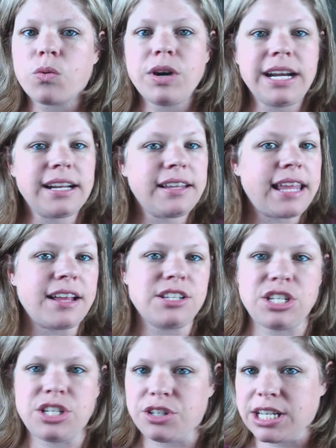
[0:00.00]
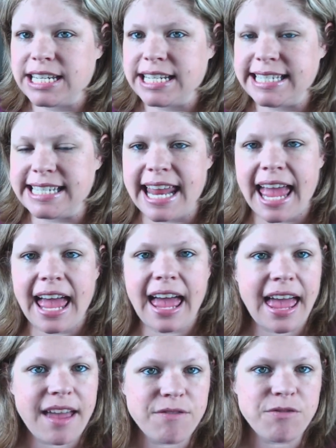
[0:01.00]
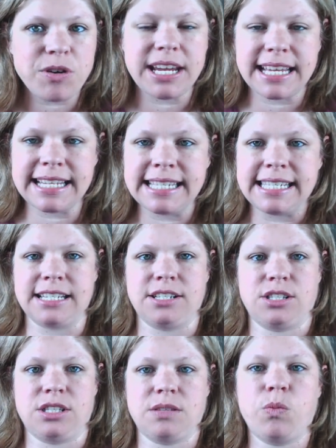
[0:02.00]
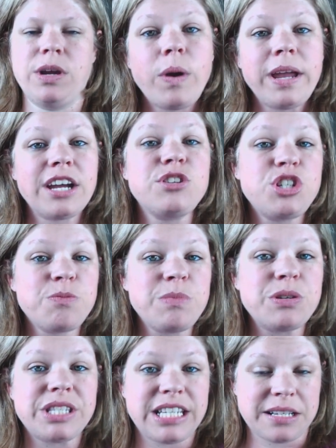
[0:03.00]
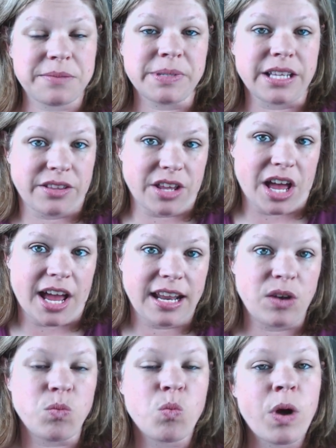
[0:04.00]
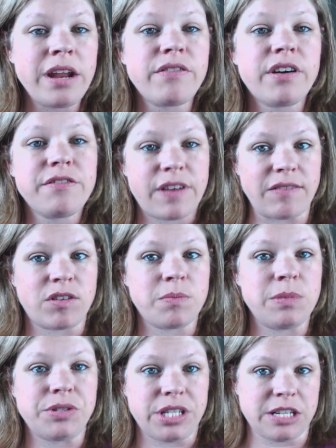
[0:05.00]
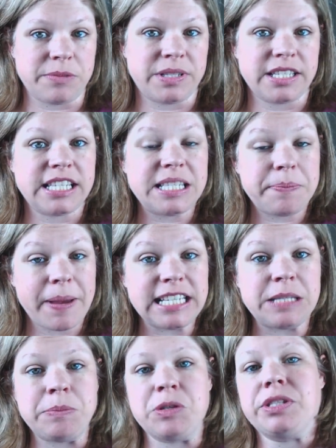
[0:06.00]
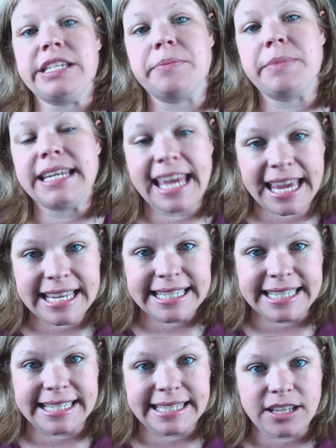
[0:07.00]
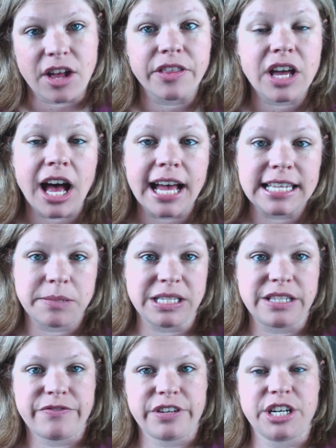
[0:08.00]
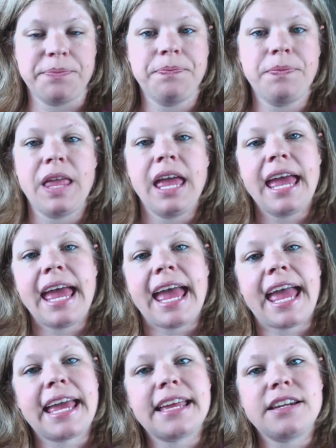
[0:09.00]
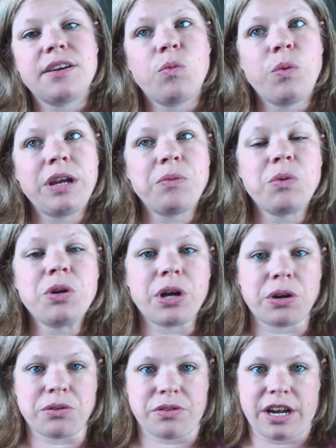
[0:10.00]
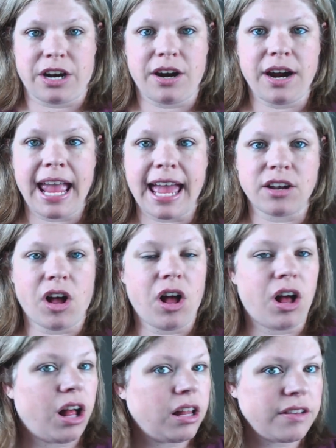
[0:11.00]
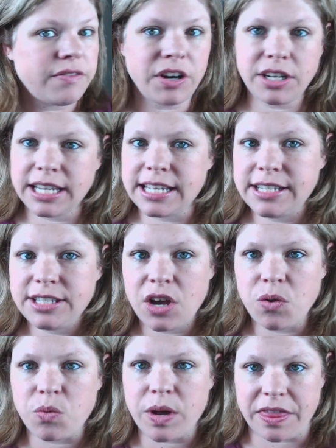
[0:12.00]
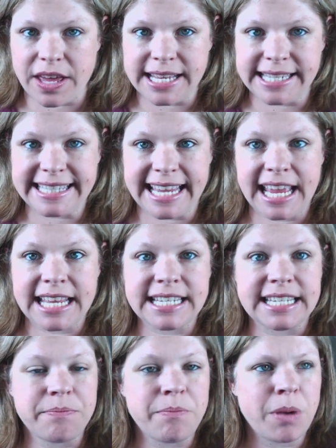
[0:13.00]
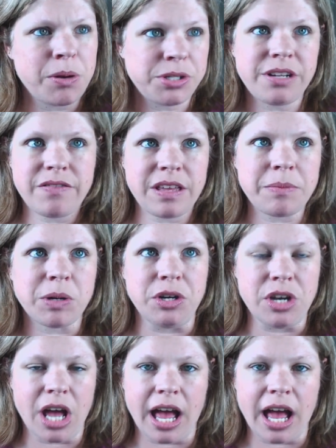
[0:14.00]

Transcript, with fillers: Read aloud to your kids in every instance. We go to museums a lot, and one of our favorite museums is a space museum in Kansas called the Cosmosphere. And we will go there, and all of our kids go with us. And most of them are